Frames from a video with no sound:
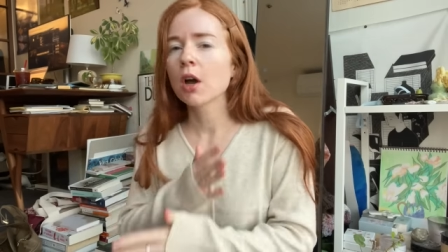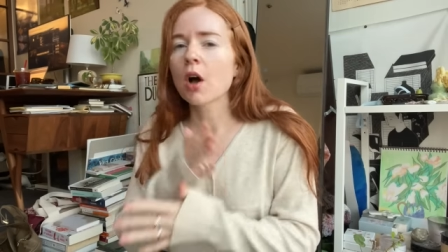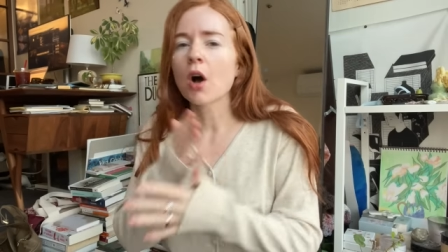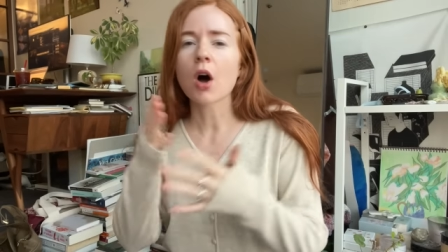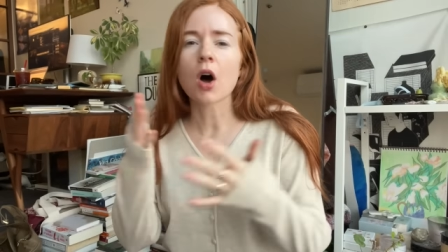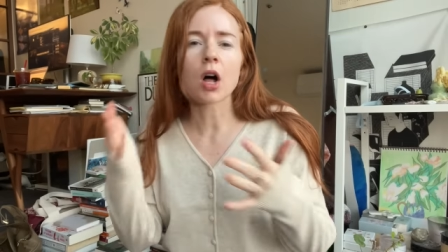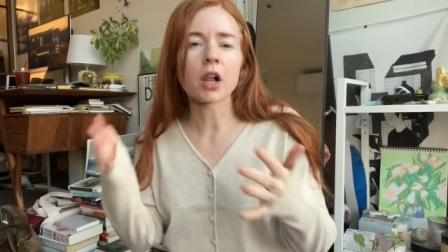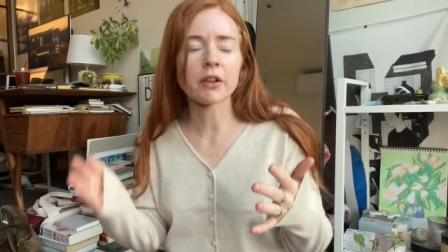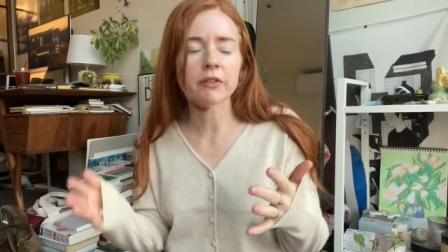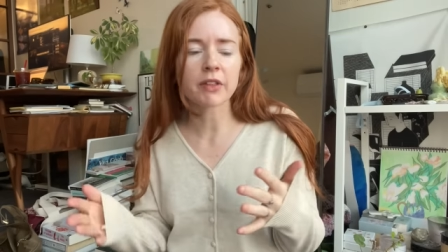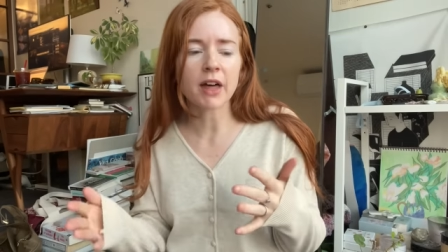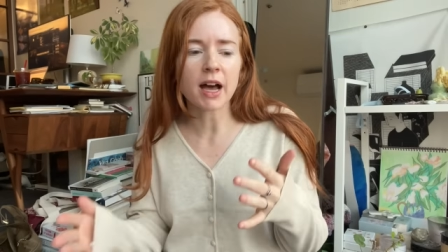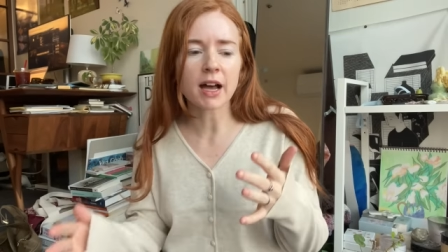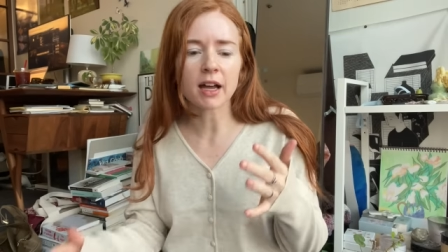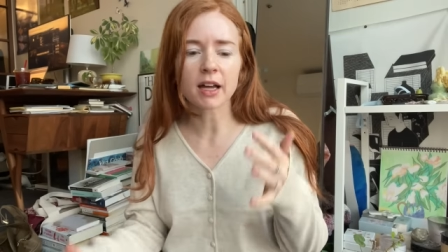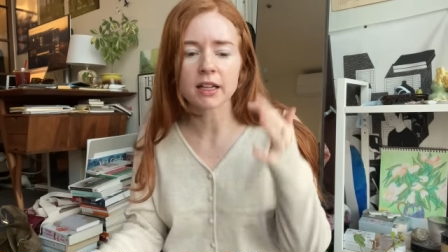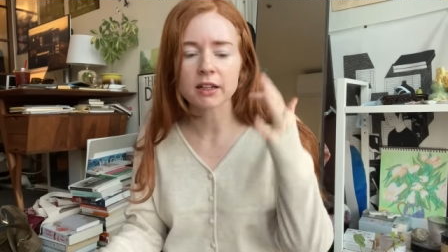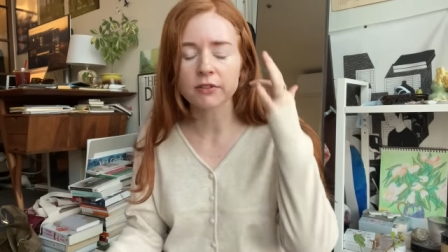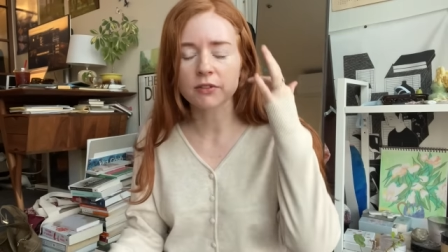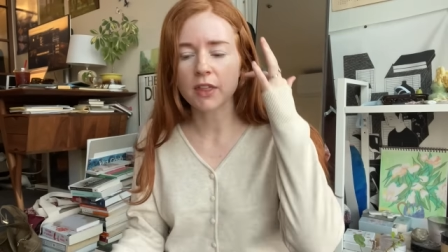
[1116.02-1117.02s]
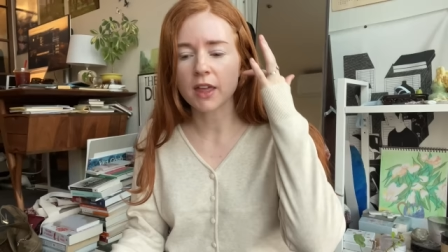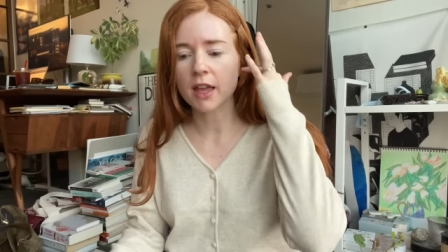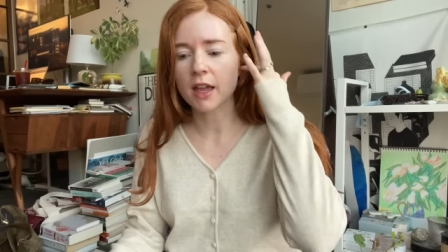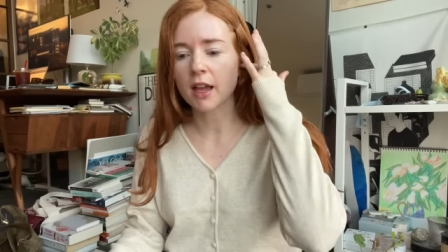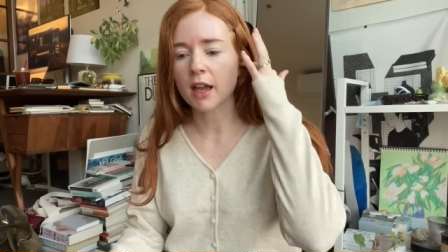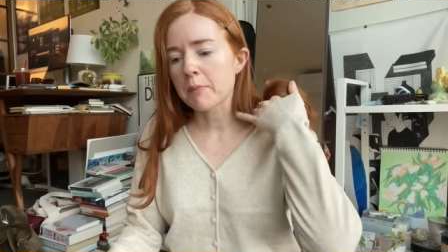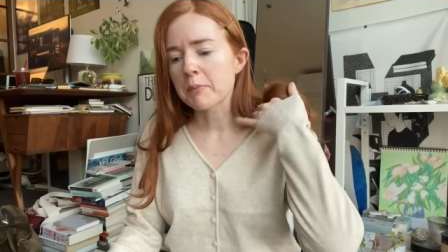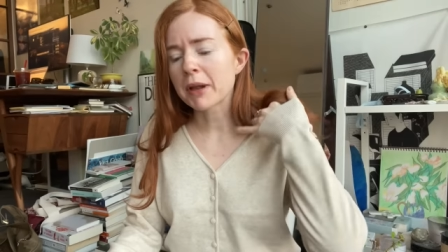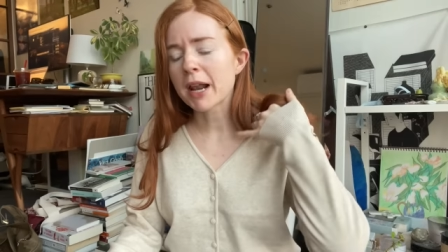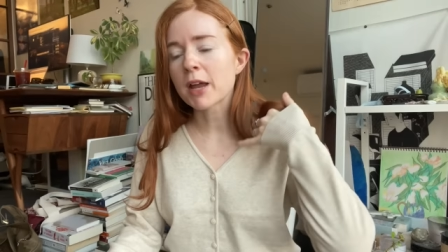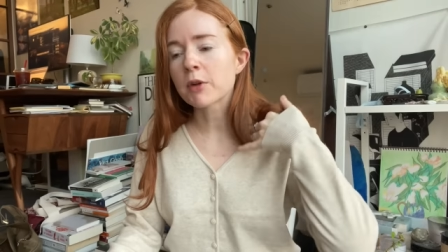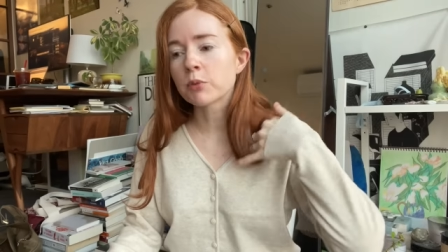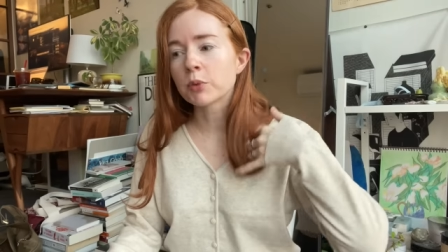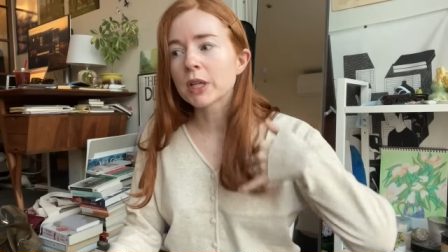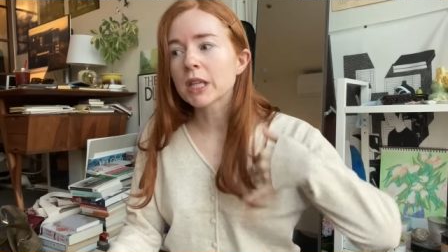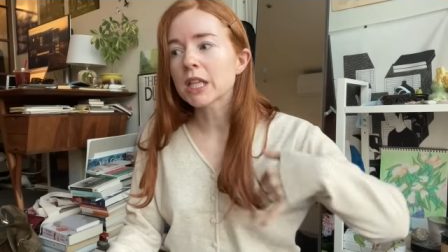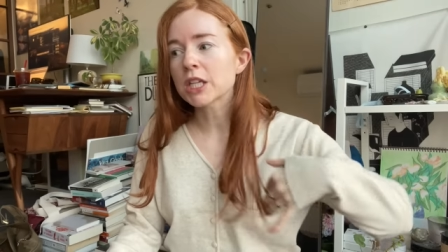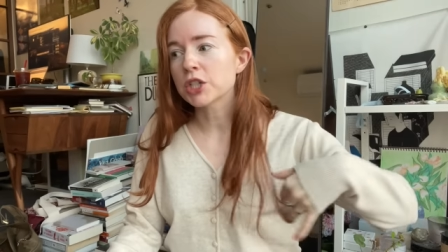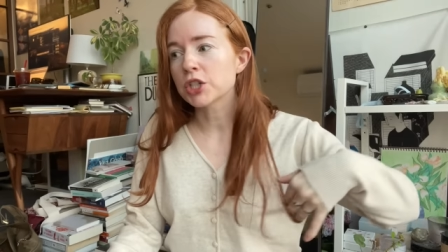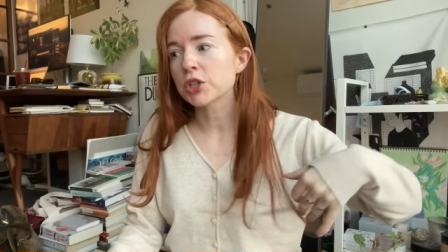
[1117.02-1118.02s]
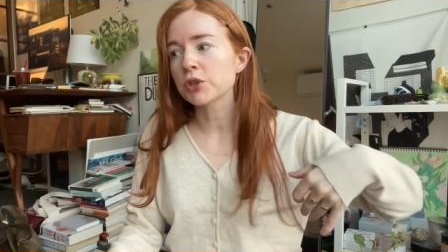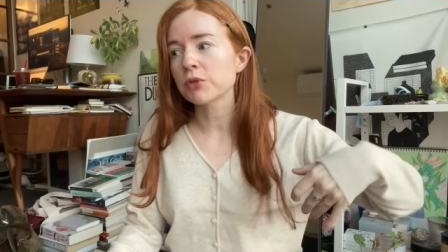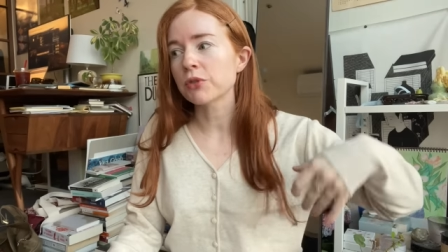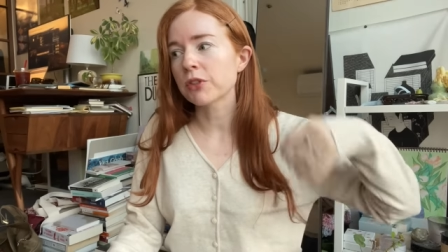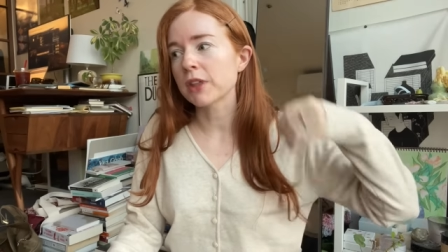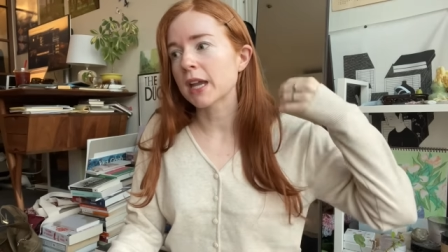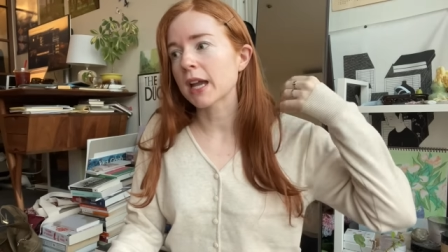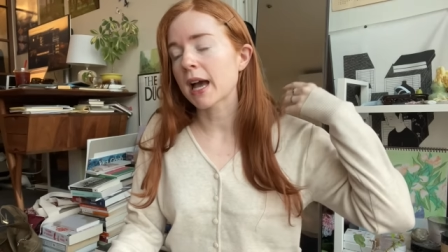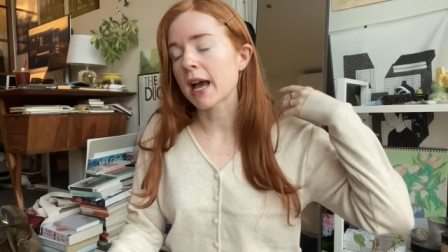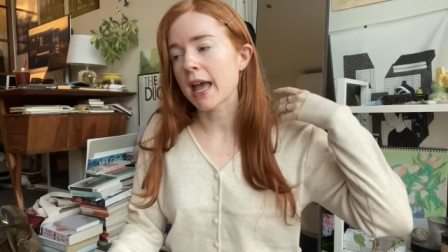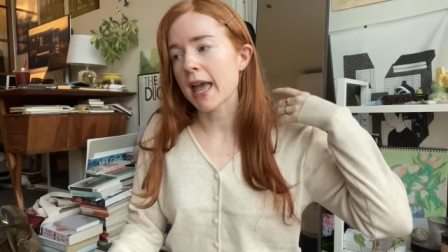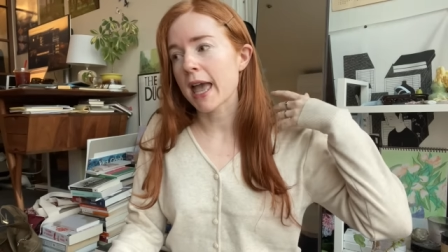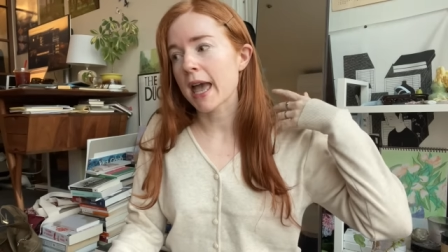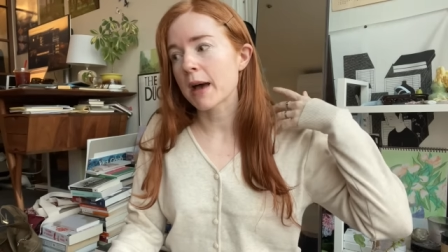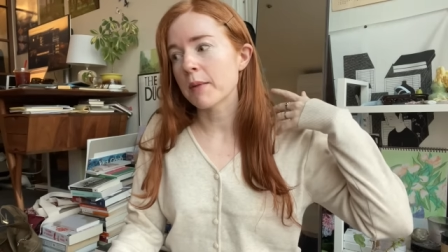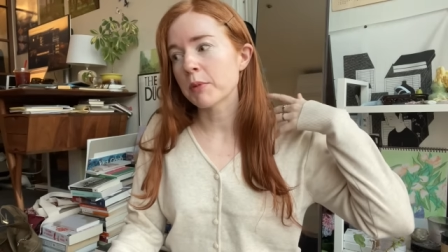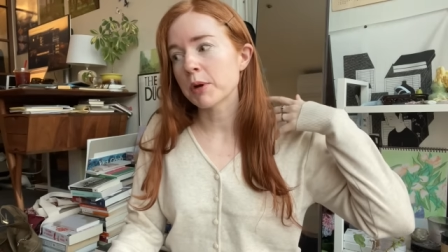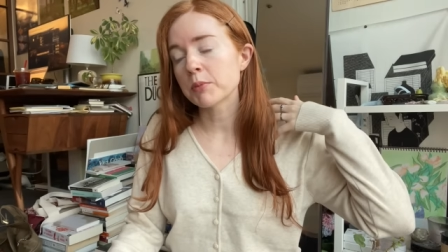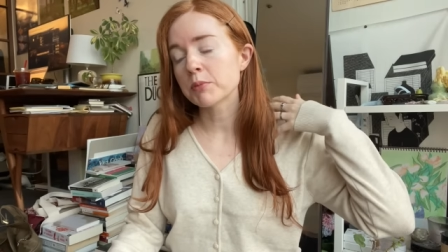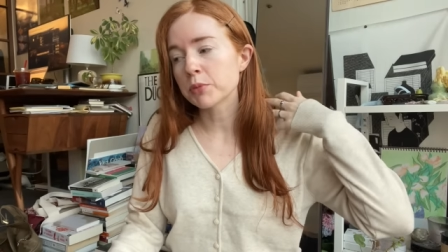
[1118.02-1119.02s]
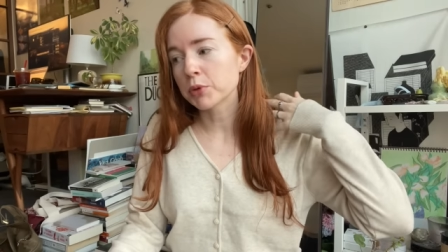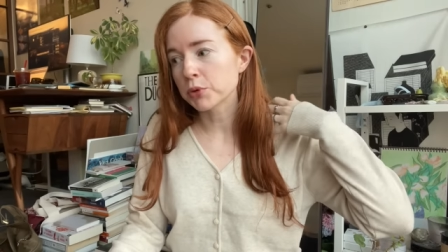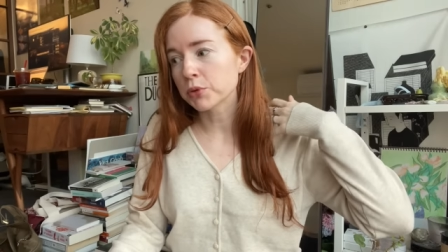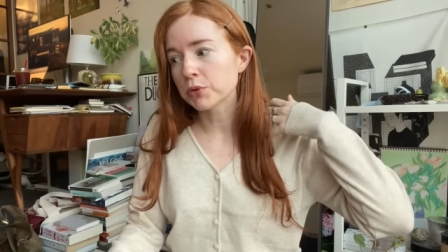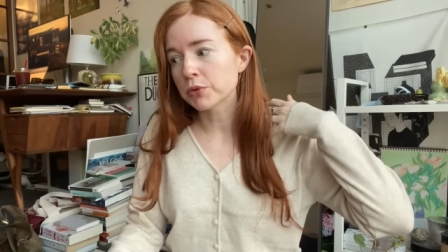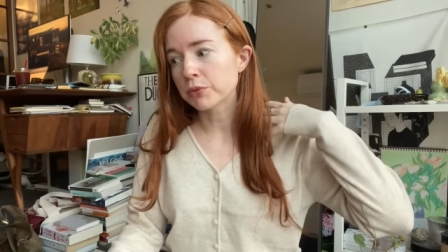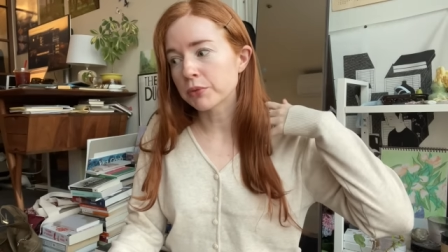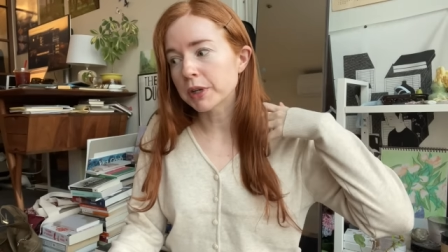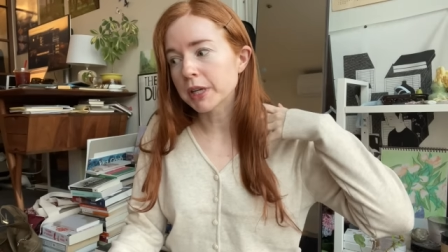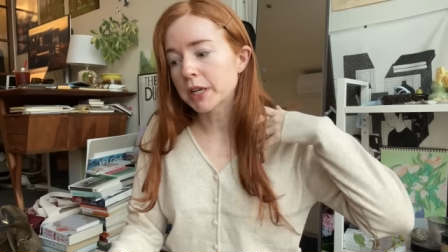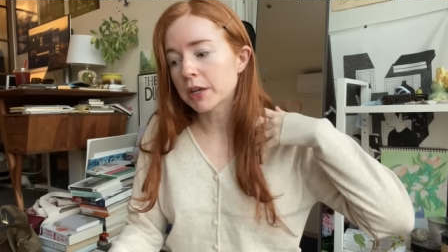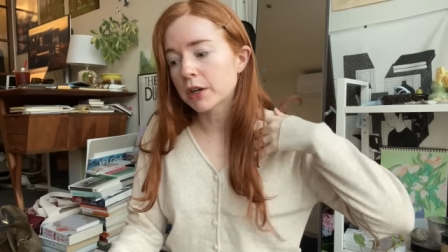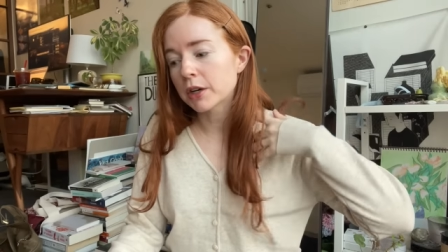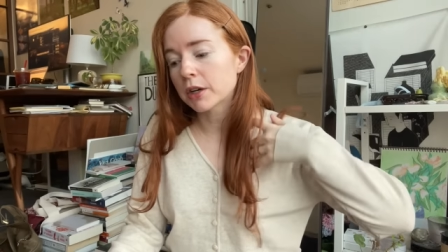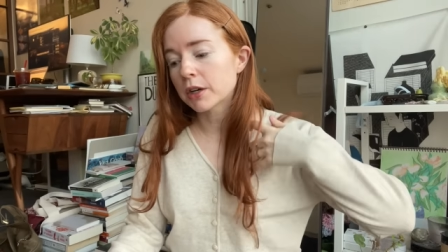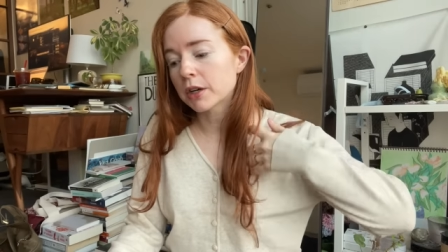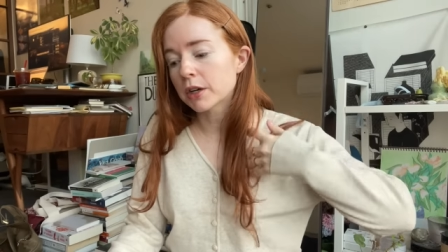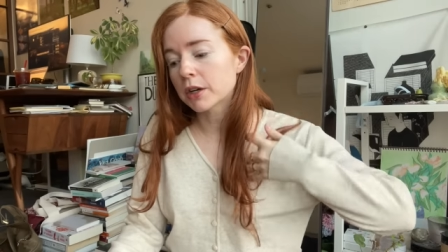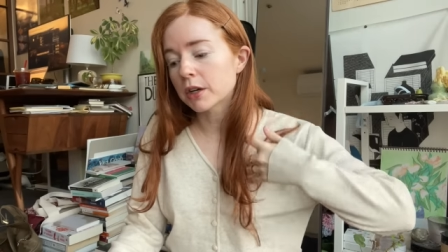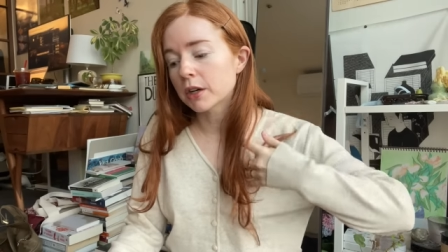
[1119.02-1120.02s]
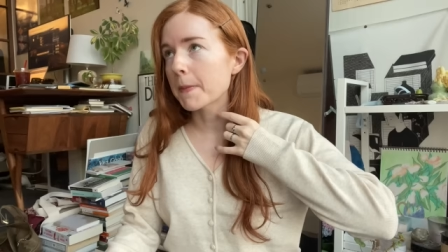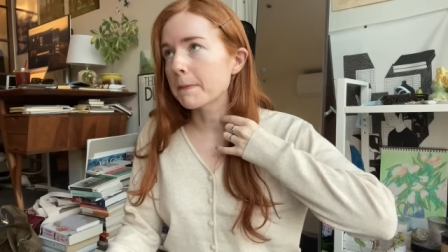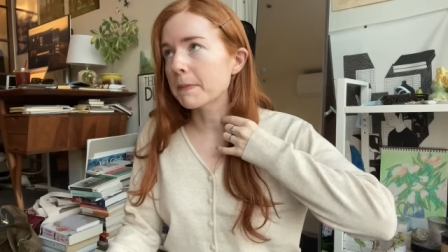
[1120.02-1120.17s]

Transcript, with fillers: All of that kind of thing. But I really do think I am a mood reader,